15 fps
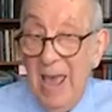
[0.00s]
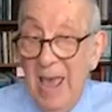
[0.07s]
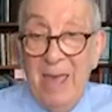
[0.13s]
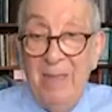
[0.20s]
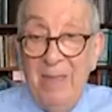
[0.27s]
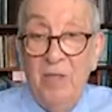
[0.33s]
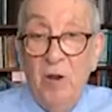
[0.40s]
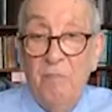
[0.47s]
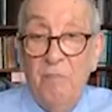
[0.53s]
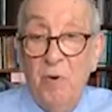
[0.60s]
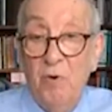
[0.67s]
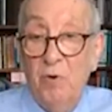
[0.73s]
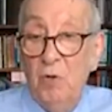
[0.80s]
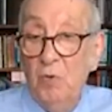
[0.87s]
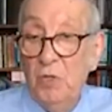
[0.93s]
and they're
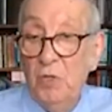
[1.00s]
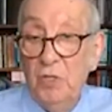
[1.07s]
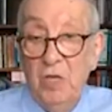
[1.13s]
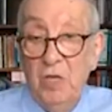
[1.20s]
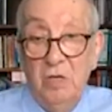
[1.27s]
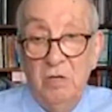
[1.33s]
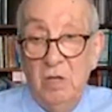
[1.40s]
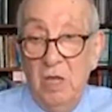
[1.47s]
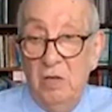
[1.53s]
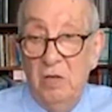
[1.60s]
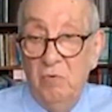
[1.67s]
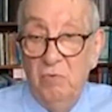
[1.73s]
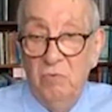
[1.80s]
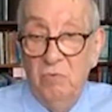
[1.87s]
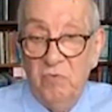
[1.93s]
produced in
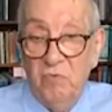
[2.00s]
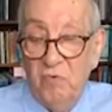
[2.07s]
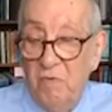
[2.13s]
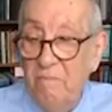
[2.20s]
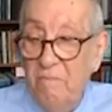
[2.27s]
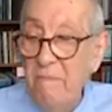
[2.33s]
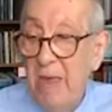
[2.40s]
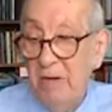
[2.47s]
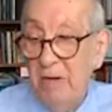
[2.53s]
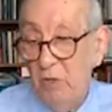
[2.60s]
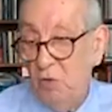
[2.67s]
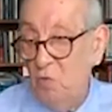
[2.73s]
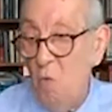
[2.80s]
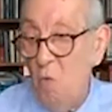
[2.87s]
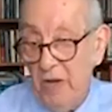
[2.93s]
tremendous
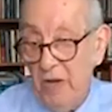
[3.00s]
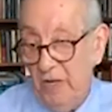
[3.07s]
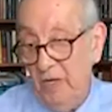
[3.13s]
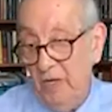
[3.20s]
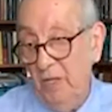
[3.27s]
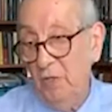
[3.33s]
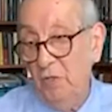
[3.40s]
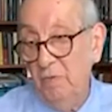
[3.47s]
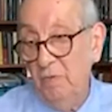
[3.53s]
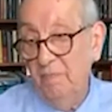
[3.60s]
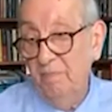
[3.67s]
quantities.